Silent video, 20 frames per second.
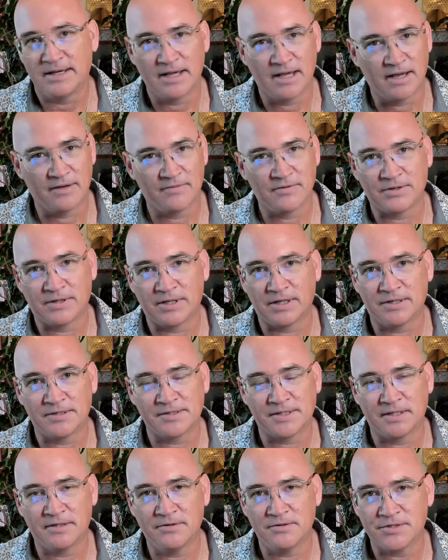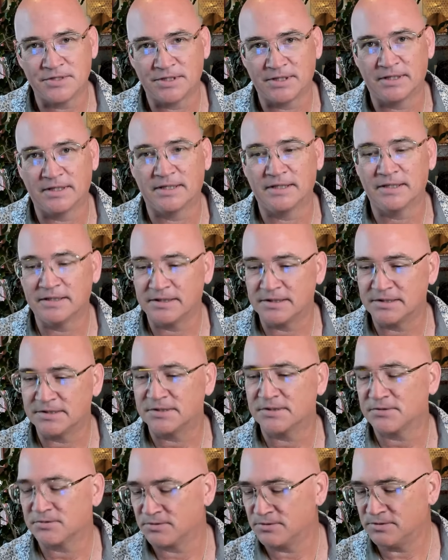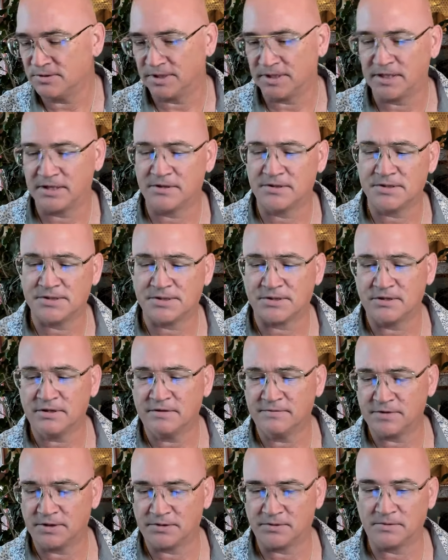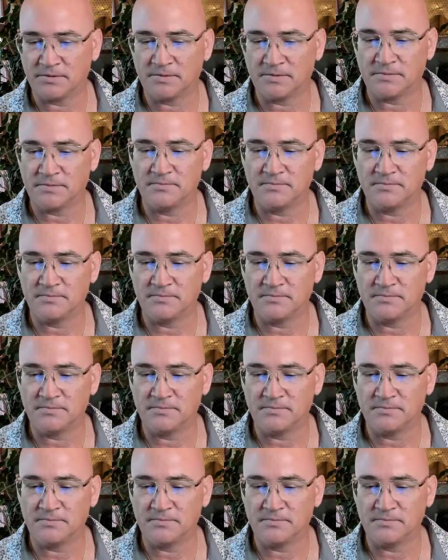everything is energy and it is truly here to serve you.